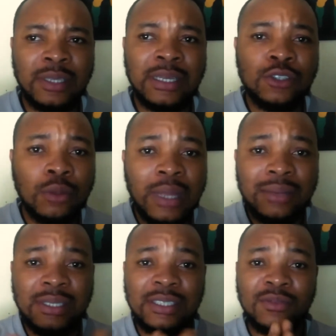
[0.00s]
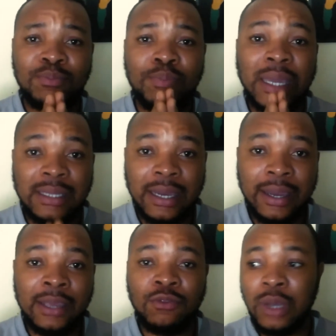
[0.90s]
and sometimes it is better
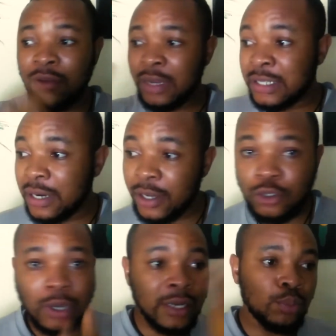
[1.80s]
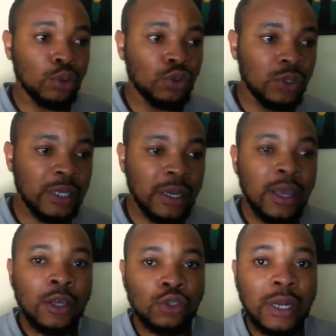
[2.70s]
if you have a director and a producer
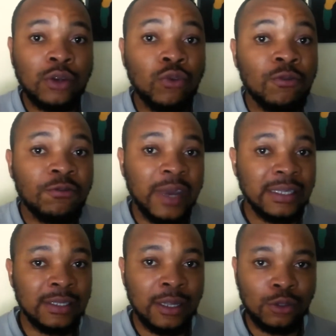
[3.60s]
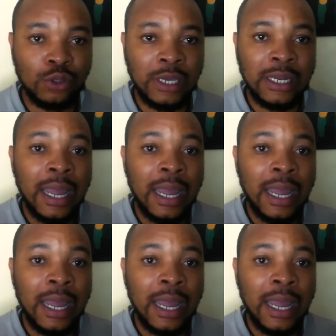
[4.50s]
so that they'll fight it out together,